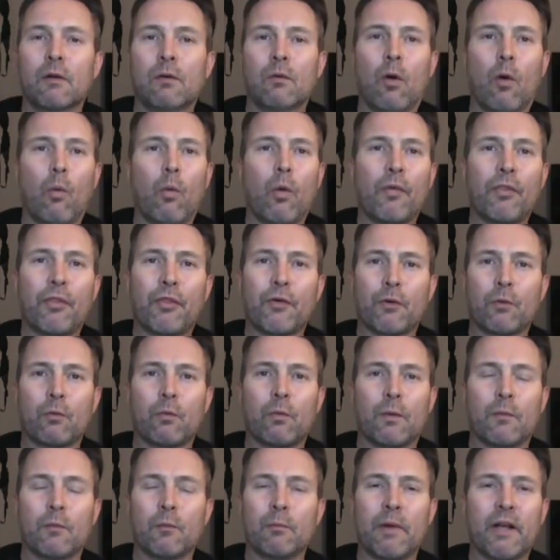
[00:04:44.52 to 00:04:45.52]
well, what
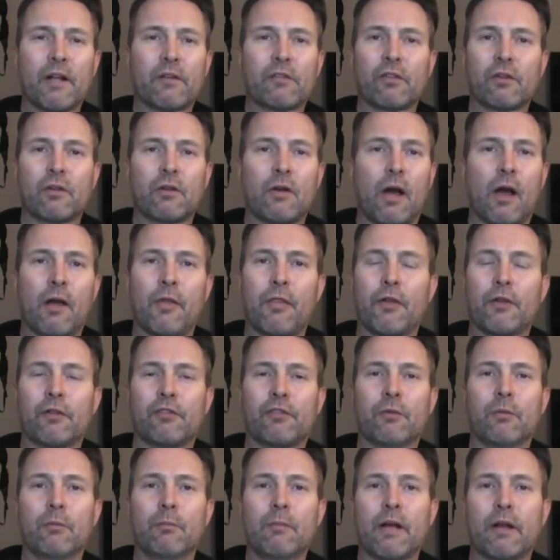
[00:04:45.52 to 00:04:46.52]
third? Mexico. I
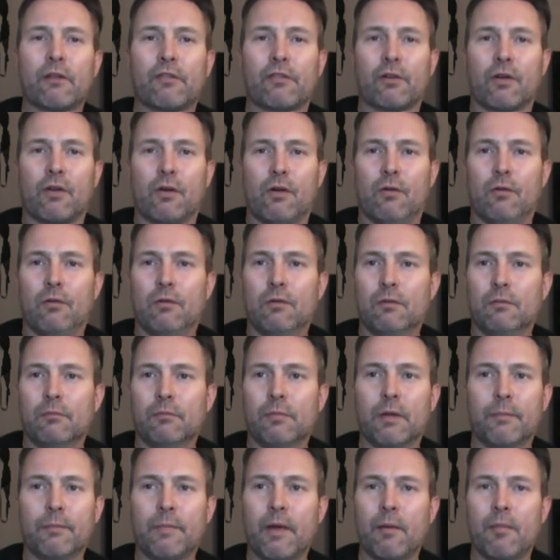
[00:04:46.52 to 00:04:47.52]
thought you were Mexico,
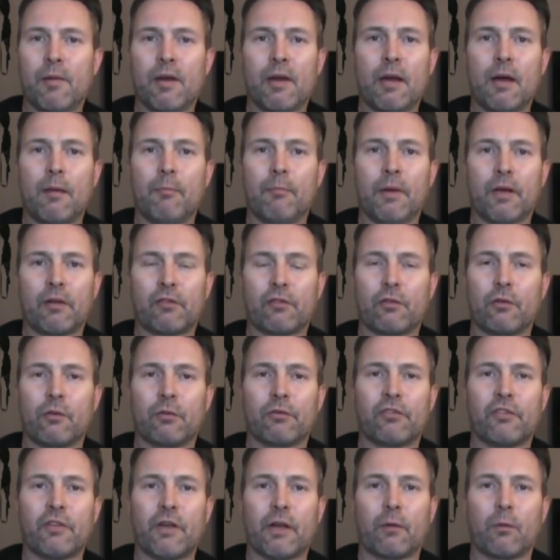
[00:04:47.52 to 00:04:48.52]
but maybe not.
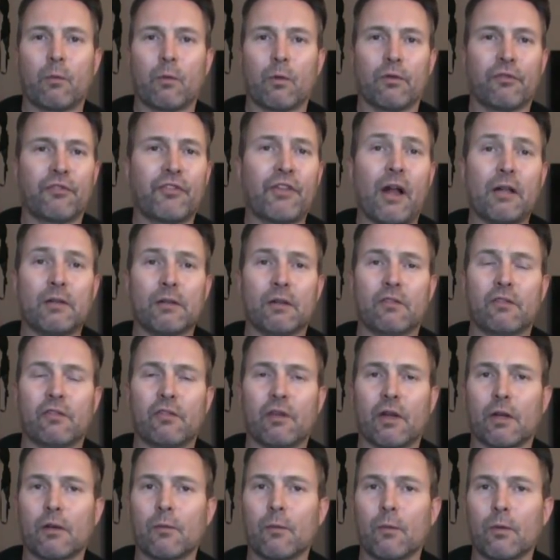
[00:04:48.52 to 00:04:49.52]
Mexico's second world, solid
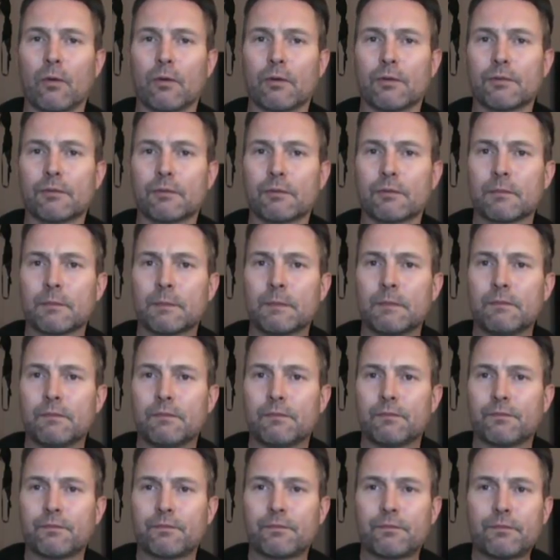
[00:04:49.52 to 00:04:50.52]
second world.
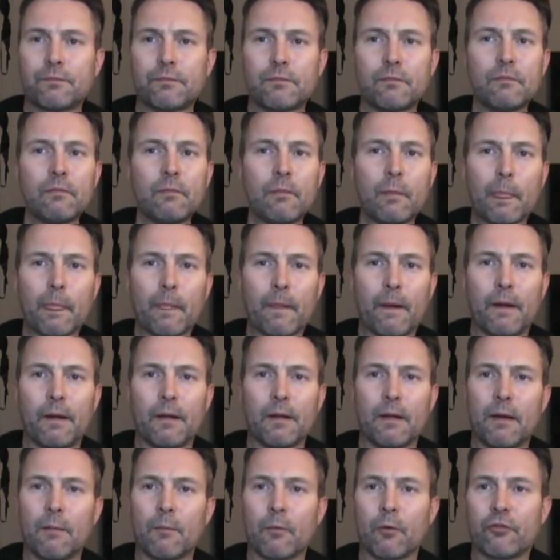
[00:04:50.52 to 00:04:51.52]
A
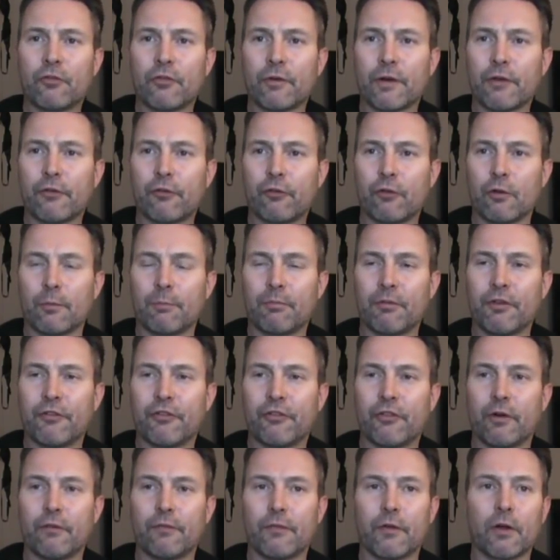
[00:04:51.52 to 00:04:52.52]
lot more traditional,
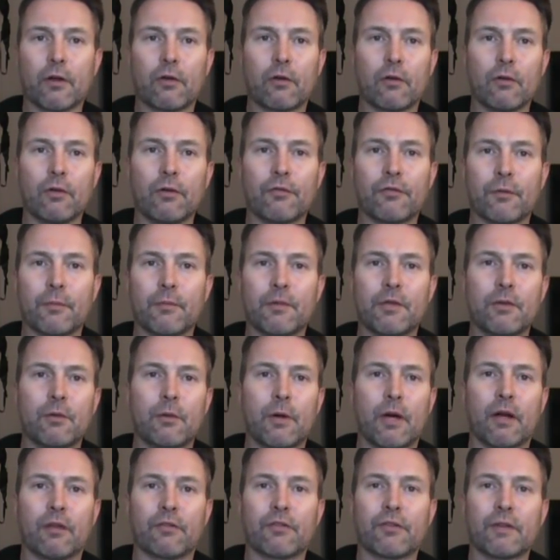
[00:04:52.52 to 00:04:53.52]
appreciative than girls from the
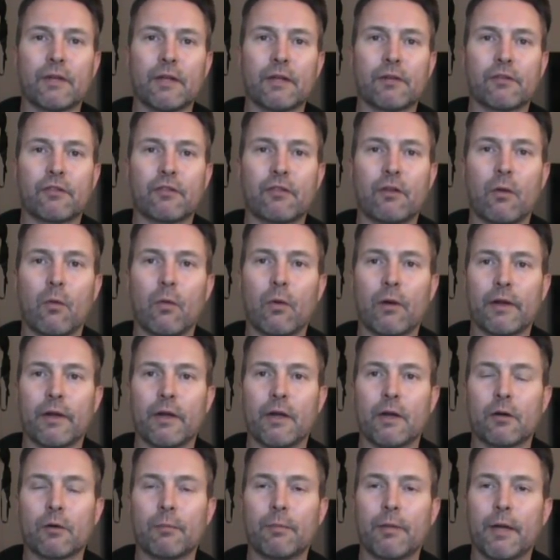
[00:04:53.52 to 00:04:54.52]
U.S. I'd like to start
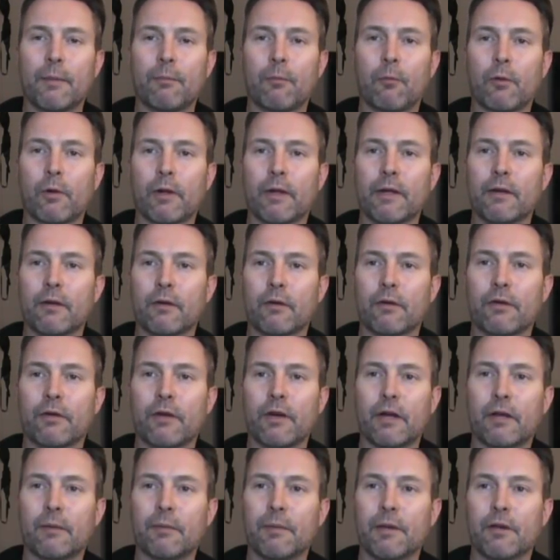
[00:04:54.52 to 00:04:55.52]
working on her paperwork and get her
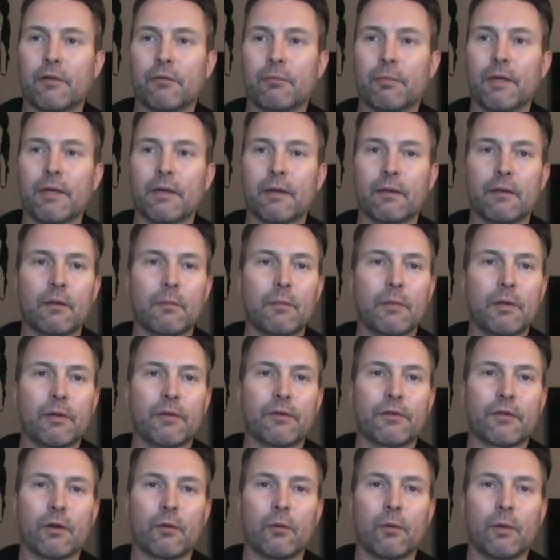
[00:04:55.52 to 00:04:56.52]
documented as being in the
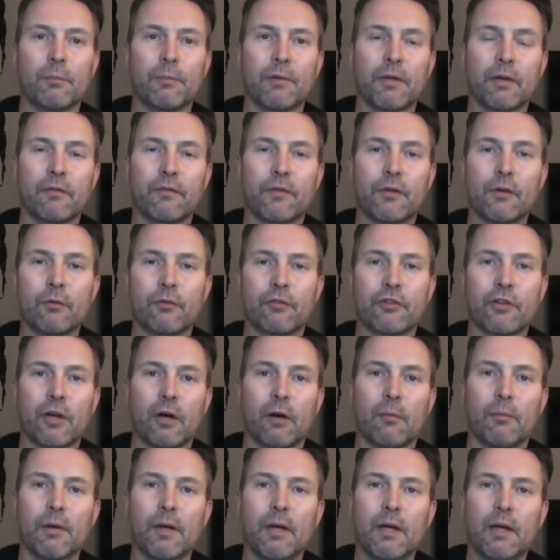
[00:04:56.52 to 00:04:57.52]
military will be of huge
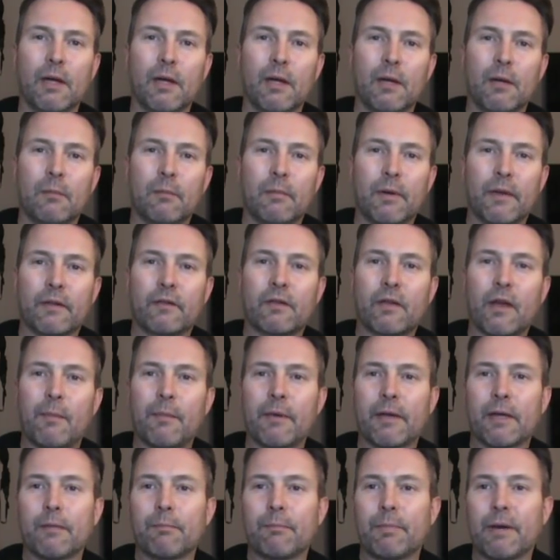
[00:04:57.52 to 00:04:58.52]
help. By the
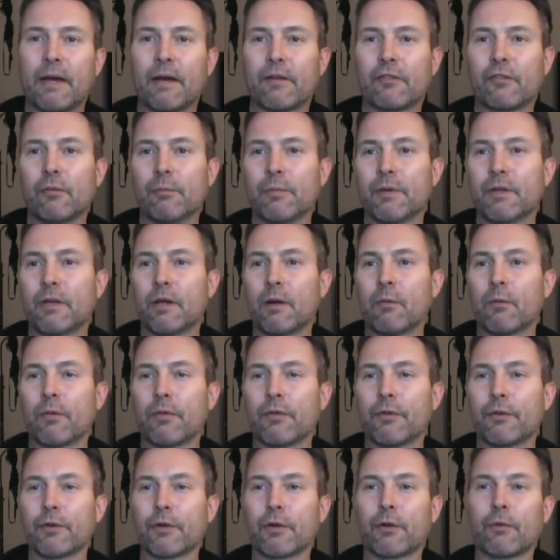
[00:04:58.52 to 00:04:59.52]
time I get back, she'll be done
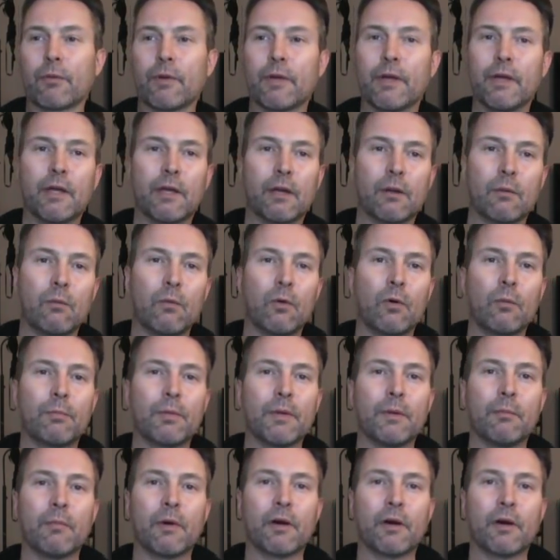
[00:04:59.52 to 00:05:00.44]
with her degree, and it won't be